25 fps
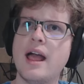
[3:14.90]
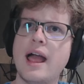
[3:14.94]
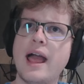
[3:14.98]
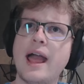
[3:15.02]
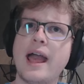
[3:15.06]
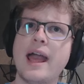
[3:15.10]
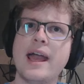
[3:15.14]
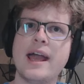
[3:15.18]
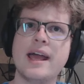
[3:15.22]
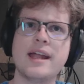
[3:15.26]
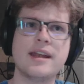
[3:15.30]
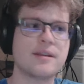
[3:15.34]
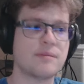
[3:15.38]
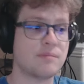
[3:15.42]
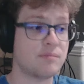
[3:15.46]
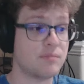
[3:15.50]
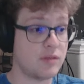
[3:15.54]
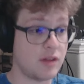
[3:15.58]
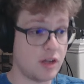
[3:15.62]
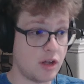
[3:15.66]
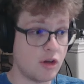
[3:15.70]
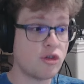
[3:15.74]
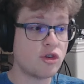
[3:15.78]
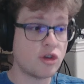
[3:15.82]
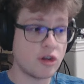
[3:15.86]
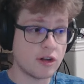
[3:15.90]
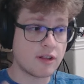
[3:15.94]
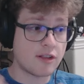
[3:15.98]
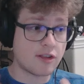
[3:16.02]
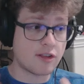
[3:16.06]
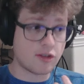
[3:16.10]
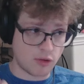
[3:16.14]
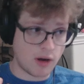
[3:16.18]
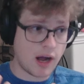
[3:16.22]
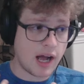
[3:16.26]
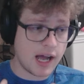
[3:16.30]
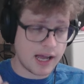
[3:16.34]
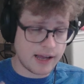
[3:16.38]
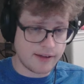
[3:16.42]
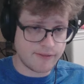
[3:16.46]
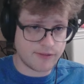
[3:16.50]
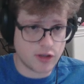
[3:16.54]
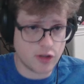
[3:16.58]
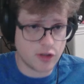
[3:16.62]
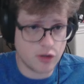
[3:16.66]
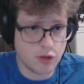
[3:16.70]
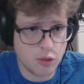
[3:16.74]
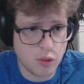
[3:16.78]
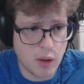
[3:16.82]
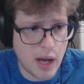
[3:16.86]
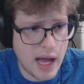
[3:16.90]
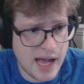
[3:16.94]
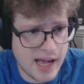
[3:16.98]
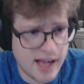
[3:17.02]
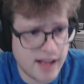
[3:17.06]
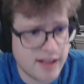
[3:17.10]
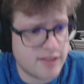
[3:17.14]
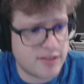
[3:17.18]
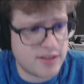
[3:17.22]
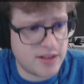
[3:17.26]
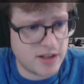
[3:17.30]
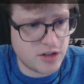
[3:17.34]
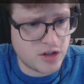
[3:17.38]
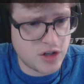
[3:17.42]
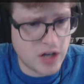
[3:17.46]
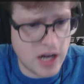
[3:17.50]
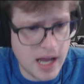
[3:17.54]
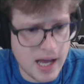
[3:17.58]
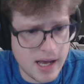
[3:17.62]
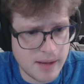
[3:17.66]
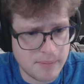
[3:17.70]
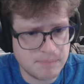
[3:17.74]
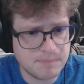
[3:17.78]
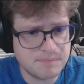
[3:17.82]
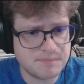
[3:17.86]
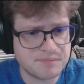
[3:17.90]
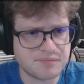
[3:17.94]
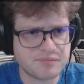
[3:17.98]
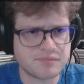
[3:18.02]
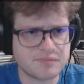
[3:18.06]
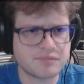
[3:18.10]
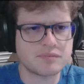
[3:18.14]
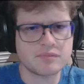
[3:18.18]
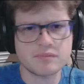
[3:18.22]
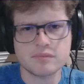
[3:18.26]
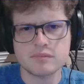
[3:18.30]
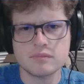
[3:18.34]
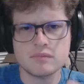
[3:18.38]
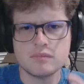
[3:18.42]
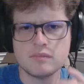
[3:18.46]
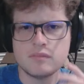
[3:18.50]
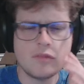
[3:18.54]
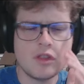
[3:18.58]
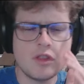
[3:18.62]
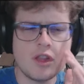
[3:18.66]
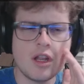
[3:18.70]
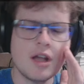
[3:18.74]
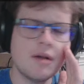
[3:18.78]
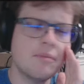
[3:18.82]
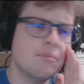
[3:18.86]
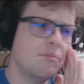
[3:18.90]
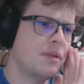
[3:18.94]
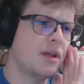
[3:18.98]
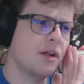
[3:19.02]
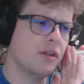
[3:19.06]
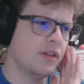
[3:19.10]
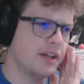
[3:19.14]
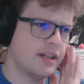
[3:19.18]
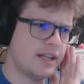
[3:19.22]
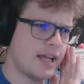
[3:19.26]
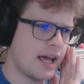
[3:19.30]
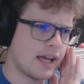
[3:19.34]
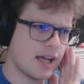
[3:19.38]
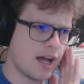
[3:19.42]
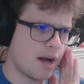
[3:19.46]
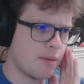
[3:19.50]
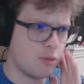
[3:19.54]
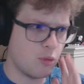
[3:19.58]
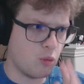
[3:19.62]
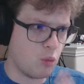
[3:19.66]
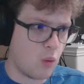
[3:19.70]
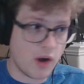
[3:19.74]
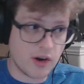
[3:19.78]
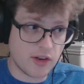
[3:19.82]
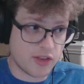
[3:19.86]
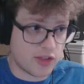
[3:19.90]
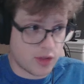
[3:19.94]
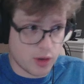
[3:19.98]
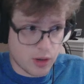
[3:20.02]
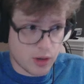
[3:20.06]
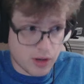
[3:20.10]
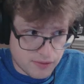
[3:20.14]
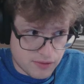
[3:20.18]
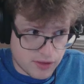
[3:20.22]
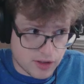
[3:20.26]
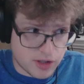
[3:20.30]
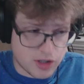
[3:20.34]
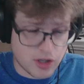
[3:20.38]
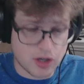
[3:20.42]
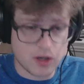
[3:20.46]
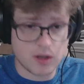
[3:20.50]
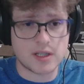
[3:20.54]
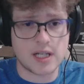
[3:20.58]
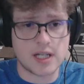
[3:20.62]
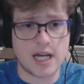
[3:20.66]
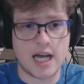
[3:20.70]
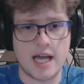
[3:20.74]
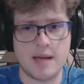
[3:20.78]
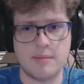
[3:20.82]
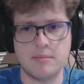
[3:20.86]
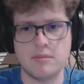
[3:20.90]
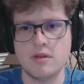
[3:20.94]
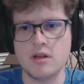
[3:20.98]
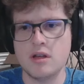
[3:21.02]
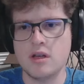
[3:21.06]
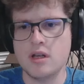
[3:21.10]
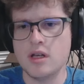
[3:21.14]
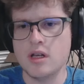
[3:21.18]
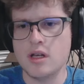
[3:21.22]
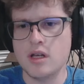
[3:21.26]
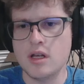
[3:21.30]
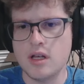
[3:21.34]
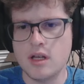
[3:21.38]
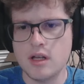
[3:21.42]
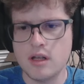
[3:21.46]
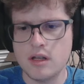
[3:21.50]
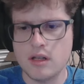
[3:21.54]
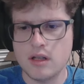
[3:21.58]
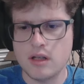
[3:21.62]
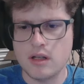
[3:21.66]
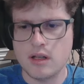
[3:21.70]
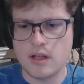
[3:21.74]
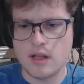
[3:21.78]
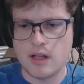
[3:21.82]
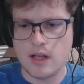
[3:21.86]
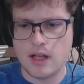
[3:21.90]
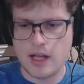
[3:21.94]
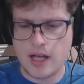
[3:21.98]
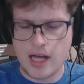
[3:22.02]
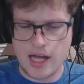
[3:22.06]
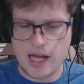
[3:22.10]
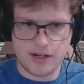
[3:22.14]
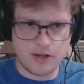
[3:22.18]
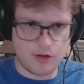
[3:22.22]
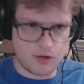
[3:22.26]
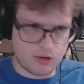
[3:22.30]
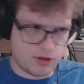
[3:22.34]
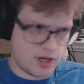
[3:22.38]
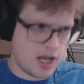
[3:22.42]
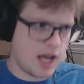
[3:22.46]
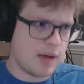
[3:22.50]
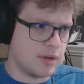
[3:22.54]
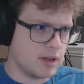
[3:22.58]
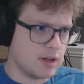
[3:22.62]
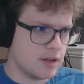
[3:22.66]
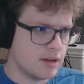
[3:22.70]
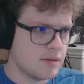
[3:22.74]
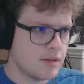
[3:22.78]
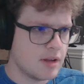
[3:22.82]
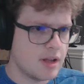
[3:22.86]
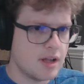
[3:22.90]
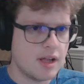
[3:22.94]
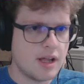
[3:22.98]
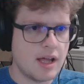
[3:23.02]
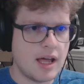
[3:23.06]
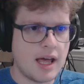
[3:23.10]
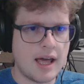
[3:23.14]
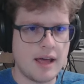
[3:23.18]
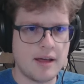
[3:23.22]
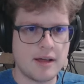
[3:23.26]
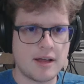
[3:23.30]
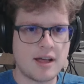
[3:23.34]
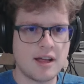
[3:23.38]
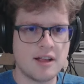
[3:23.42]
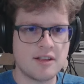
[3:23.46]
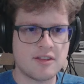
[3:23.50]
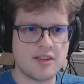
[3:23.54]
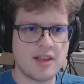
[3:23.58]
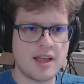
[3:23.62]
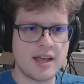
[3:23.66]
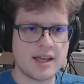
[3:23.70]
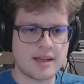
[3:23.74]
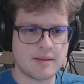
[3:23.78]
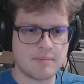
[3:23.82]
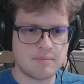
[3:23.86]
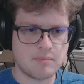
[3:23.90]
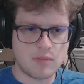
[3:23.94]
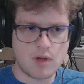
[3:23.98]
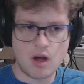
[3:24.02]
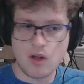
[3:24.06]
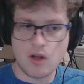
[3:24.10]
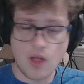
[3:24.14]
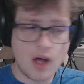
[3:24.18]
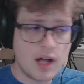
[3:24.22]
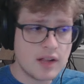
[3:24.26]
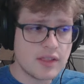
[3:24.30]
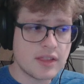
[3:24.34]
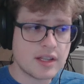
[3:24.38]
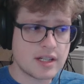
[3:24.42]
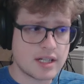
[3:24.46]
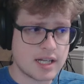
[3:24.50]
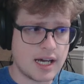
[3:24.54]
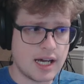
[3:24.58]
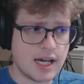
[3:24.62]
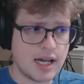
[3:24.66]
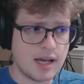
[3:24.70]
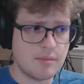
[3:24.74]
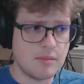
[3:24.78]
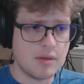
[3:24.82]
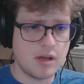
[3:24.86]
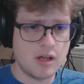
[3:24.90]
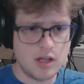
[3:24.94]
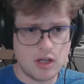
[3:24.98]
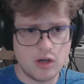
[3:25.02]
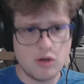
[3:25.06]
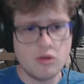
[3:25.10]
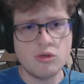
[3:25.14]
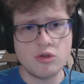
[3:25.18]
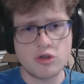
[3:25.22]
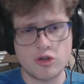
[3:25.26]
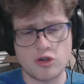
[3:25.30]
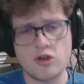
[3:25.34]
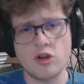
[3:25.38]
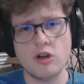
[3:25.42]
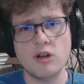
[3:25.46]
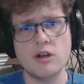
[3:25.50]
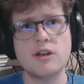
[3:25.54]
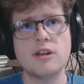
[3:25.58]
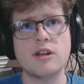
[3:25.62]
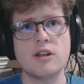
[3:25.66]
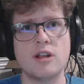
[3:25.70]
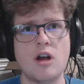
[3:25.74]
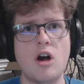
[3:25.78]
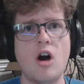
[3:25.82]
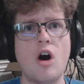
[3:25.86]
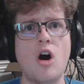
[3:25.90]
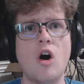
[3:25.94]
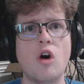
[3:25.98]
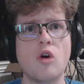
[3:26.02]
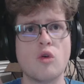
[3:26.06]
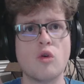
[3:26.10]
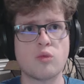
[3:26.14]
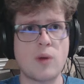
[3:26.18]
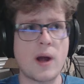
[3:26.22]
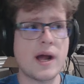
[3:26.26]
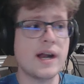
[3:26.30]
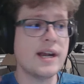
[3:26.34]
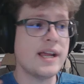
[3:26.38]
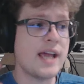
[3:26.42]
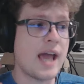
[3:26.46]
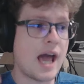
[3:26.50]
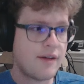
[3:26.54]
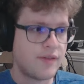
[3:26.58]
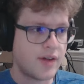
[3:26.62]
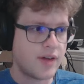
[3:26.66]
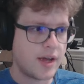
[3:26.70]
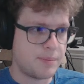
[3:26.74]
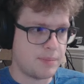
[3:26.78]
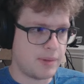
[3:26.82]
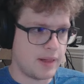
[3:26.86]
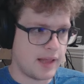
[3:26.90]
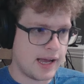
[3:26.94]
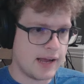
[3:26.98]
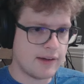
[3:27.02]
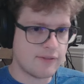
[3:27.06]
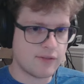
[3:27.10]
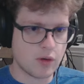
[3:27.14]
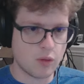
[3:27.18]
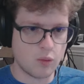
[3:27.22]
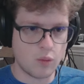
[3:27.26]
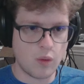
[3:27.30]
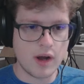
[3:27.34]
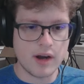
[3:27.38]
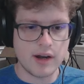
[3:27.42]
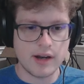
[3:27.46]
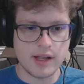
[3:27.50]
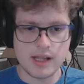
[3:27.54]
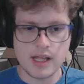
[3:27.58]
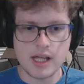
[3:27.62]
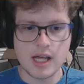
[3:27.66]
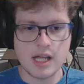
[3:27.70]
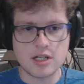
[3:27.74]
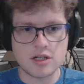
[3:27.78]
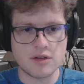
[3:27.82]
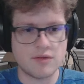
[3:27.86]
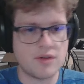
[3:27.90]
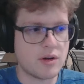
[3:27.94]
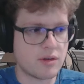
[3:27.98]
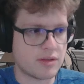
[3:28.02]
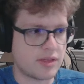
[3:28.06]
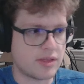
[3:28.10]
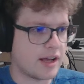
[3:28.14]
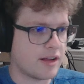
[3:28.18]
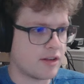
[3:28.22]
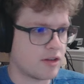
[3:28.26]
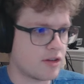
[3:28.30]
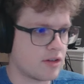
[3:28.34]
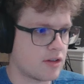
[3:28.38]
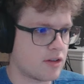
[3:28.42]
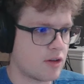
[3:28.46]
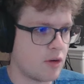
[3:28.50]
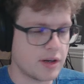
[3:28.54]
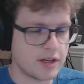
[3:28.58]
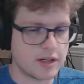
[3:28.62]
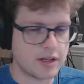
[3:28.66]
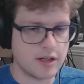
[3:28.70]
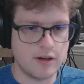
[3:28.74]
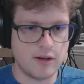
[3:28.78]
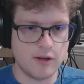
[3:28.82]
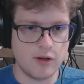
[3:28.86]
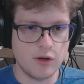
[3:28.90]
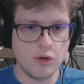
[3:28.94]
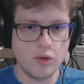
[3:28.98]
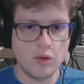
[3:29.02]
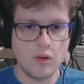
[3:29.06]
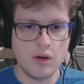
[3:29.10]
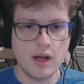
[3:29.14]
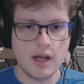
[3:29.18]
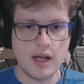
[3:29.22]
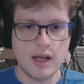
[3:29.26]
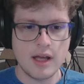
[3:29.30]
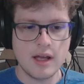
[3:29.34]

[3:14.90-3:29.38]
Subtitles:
And you should strive to, as the GM, be only taking up 1/3 of the turn time at your table. Because, like, a lot of the time, you should already have a plan for what each of your things is going to do,